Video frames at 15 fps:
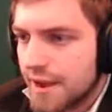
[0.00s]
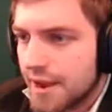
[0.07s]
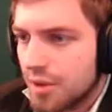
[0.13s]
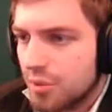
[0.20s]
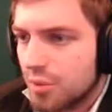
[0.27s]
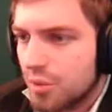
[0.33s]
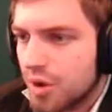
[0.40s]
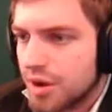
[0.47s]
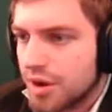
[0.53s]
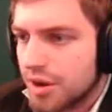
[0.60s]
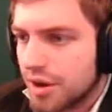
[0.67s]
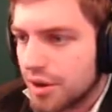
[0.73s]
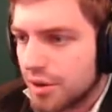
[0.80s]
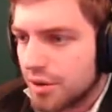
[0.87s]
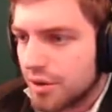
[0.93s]
And what do
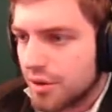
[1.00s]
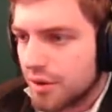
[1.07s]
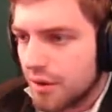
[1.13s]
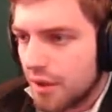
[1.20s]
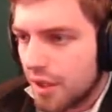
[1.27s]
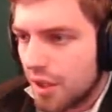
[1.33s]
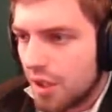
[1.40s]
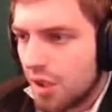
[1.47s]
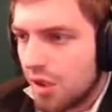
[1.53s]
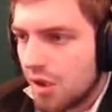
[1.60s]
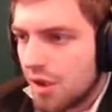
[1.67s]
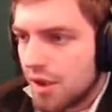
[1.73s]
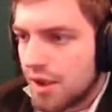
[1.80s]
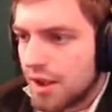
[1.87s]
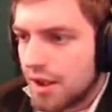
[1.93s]
you know?
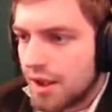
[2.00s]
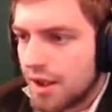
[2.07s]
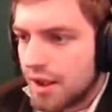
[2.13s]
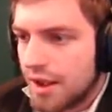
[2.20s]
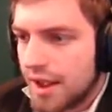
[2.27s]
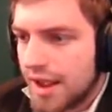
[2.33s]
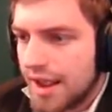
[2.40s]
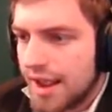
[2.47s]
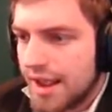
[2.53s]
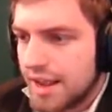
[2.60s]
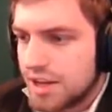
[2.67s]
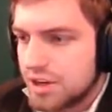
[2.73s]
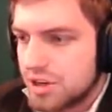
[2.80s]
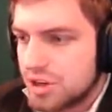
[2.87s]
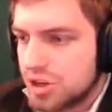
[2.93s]

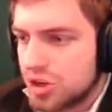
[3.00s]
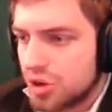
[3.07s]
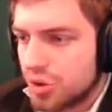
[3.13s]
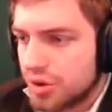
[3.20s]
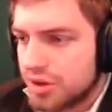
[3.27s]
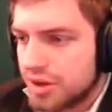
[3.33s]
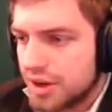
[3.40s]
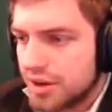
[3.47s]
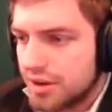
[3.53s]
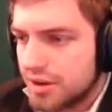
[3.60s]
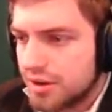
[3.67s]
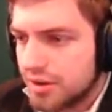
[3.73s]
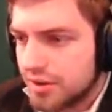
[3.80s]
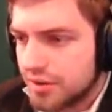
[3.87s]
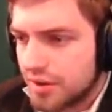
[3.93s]
And you're done.
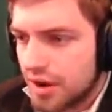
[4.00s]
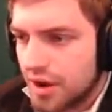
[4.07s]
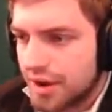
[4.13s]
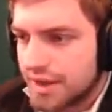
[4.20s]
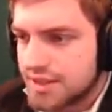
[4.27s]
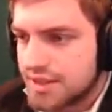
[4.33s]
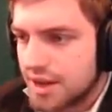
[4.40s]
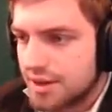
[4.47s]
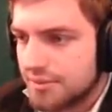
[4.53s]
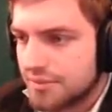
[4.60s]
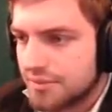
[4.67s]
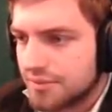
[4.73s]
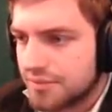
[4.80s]
Oh, I guess not.